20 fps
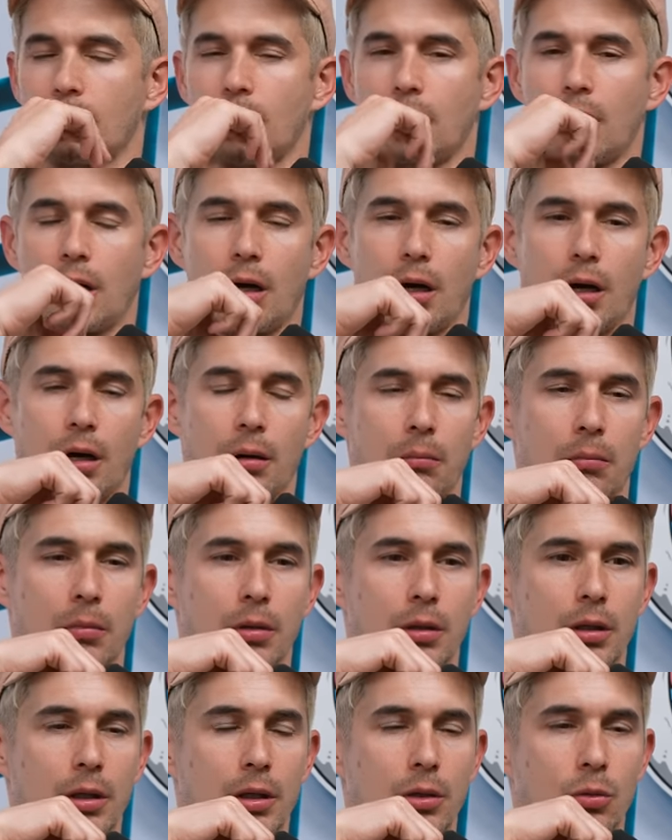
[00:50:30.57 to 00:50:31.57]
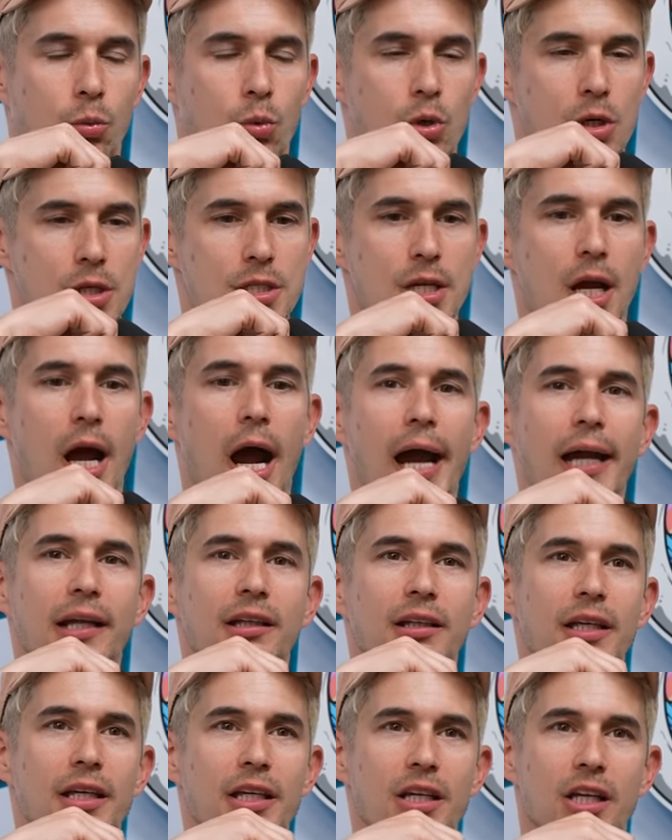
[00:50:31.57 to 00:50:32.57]
Um, it was
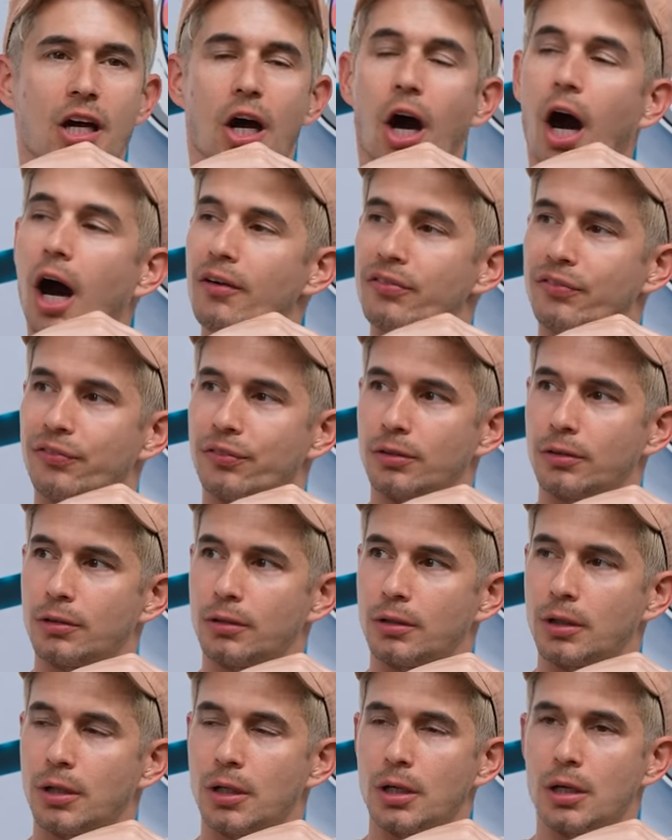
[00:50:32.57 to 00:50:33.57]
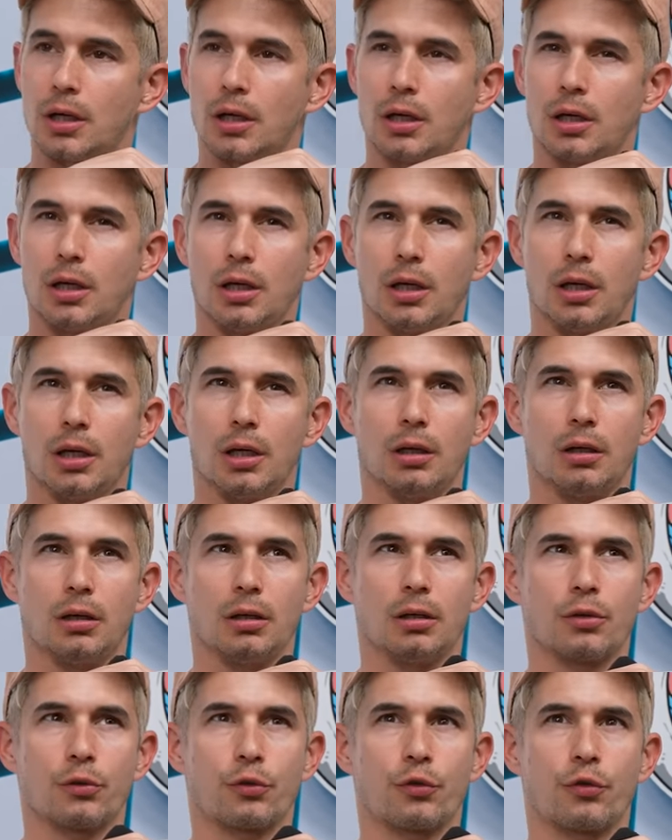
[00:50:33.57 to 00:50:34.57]
Eileen Cuff
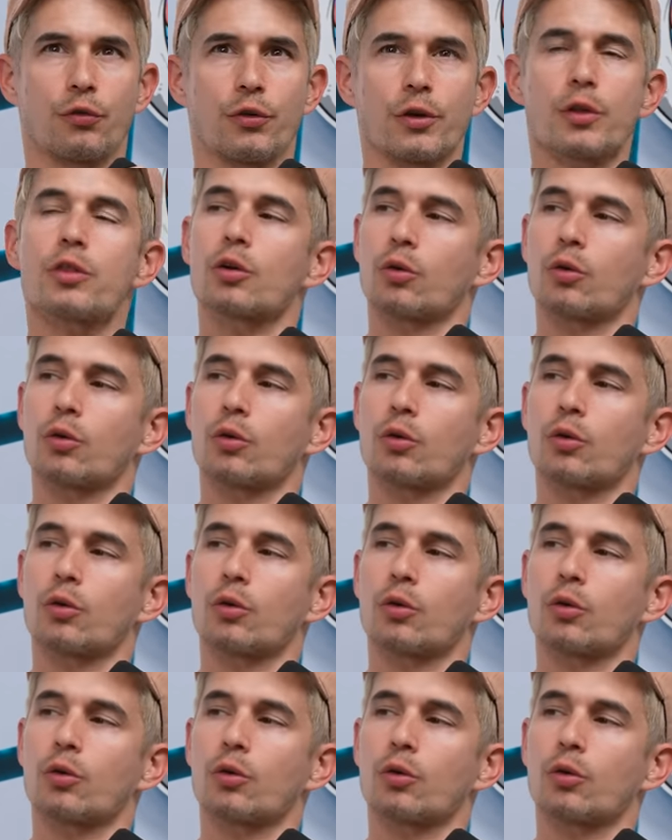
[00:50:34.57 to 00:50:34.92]
in fifth